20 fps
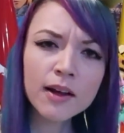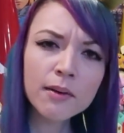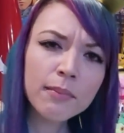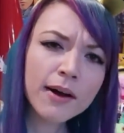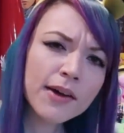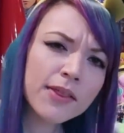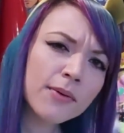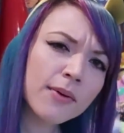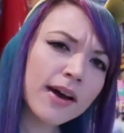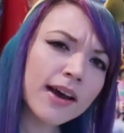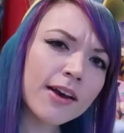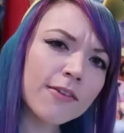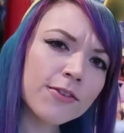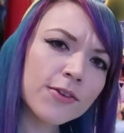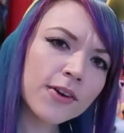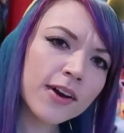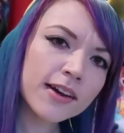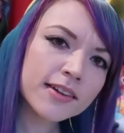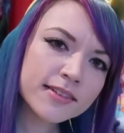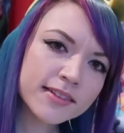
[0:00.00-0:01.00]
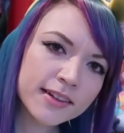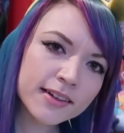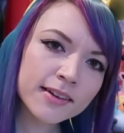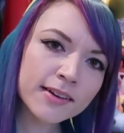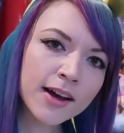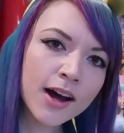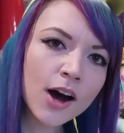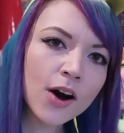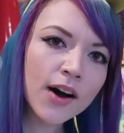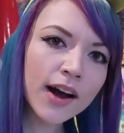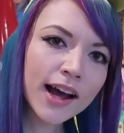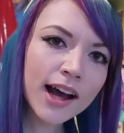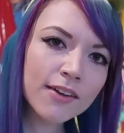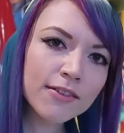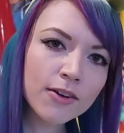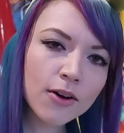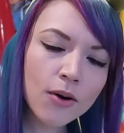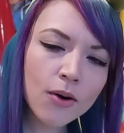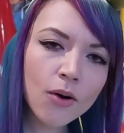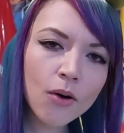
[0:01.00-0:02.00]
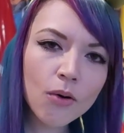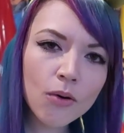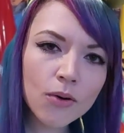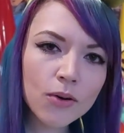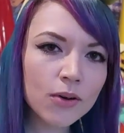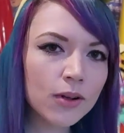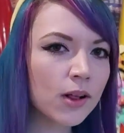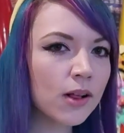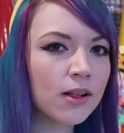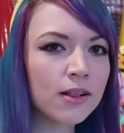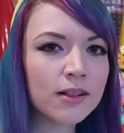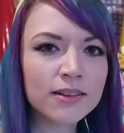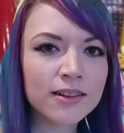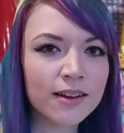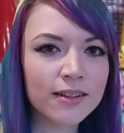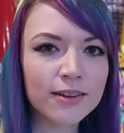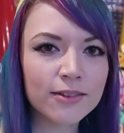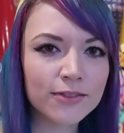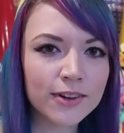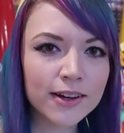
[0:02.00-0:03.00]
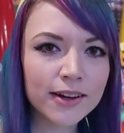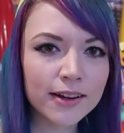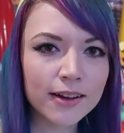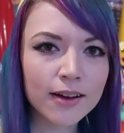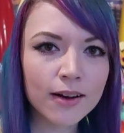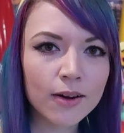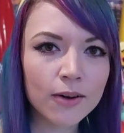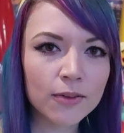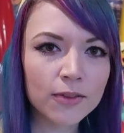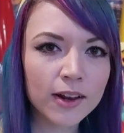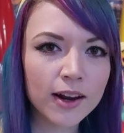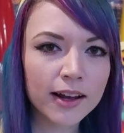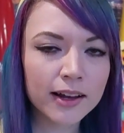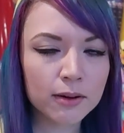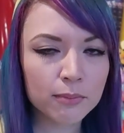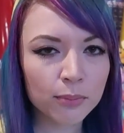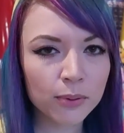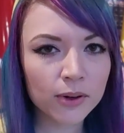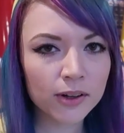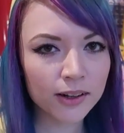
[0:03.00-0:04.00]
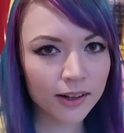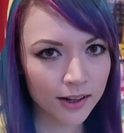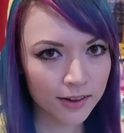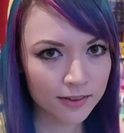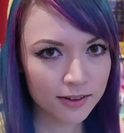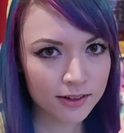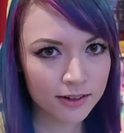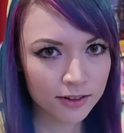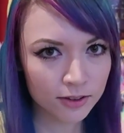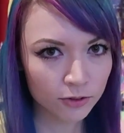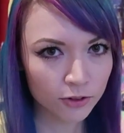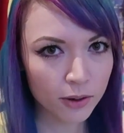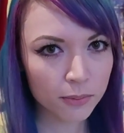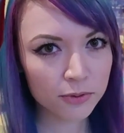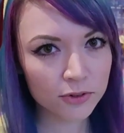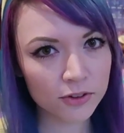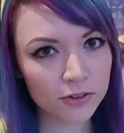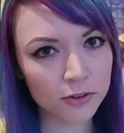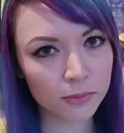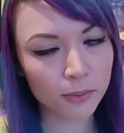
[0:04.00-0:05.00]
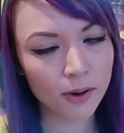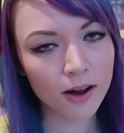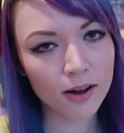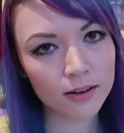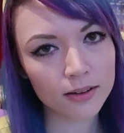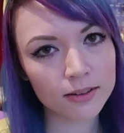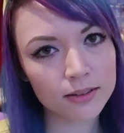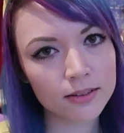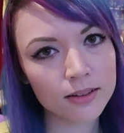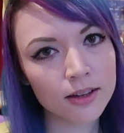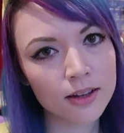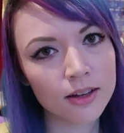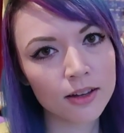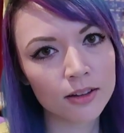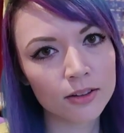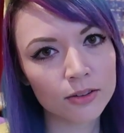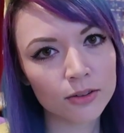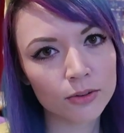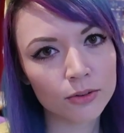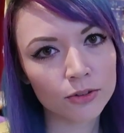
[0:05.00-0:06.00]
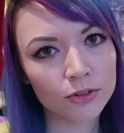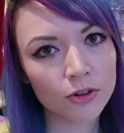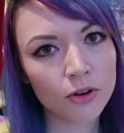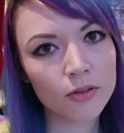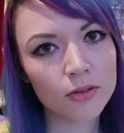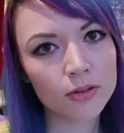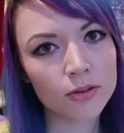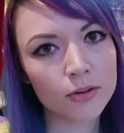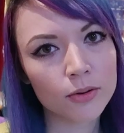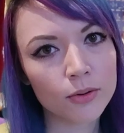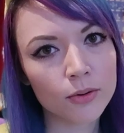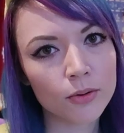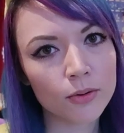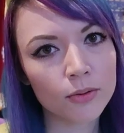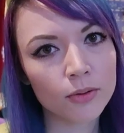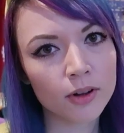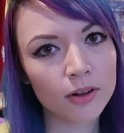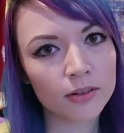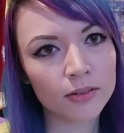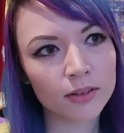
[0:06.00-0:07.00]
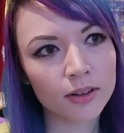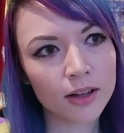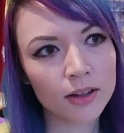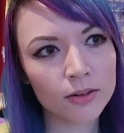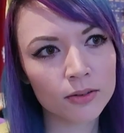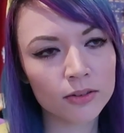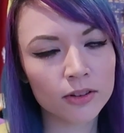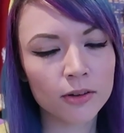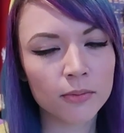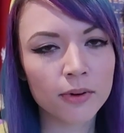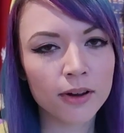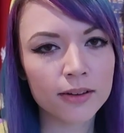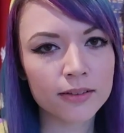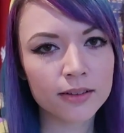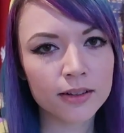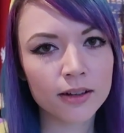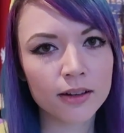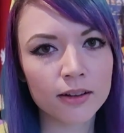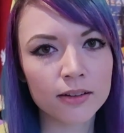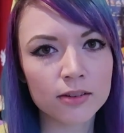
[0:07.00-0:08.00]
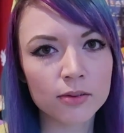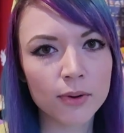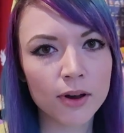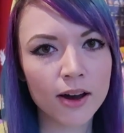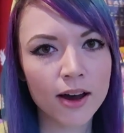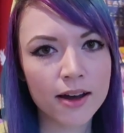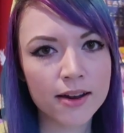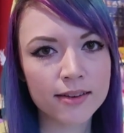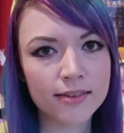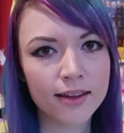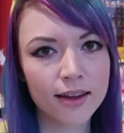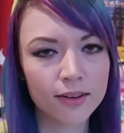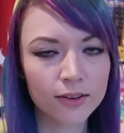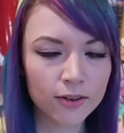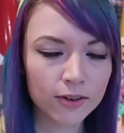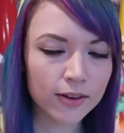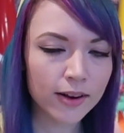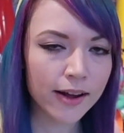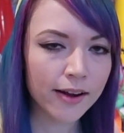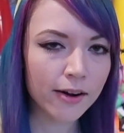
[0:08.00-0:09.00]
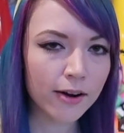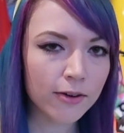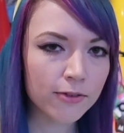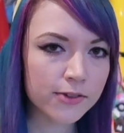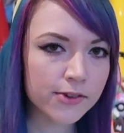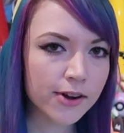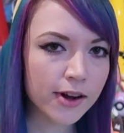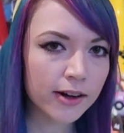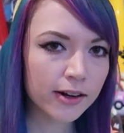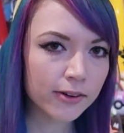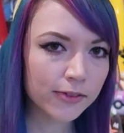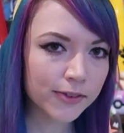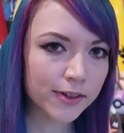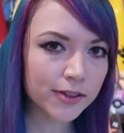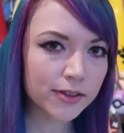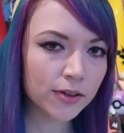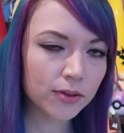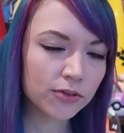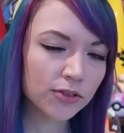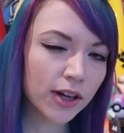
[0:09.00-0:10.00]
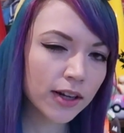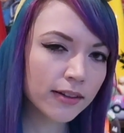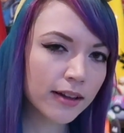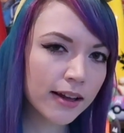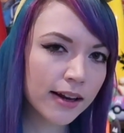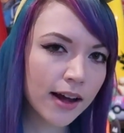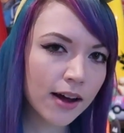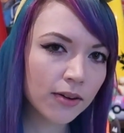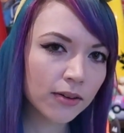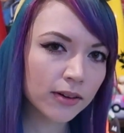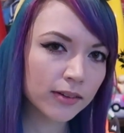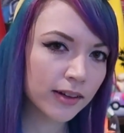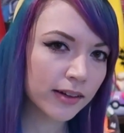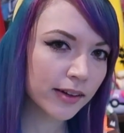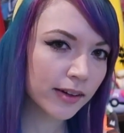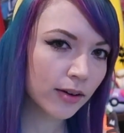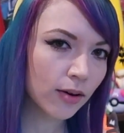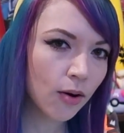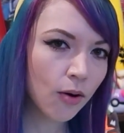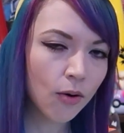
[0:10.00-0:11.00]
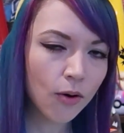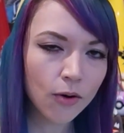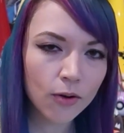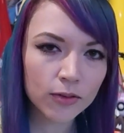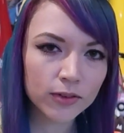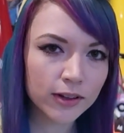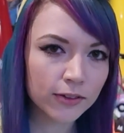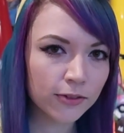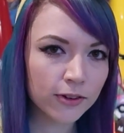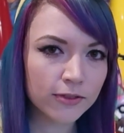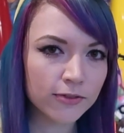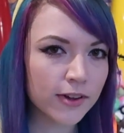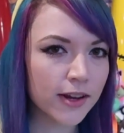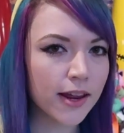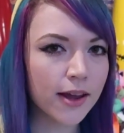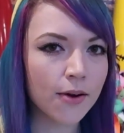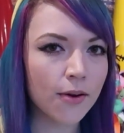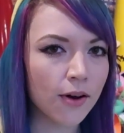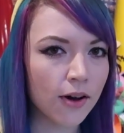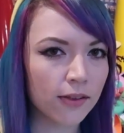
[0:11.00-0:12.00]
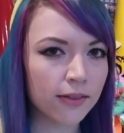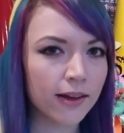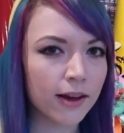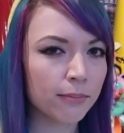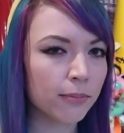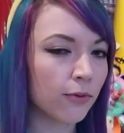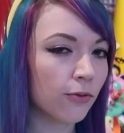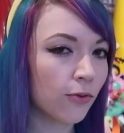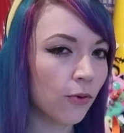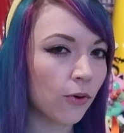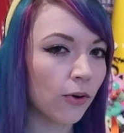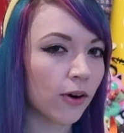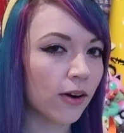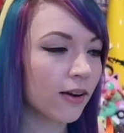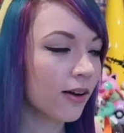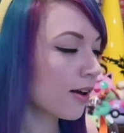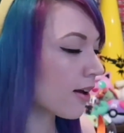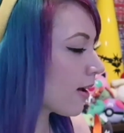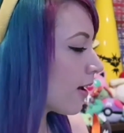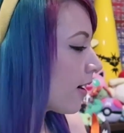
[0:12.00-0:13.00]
By the way, if you guys didn't know, I have a whole another video that I can put in the descriptions box to show you and get you some ideas about how to take good AR photography. So check that out because I did a whole different video on that before.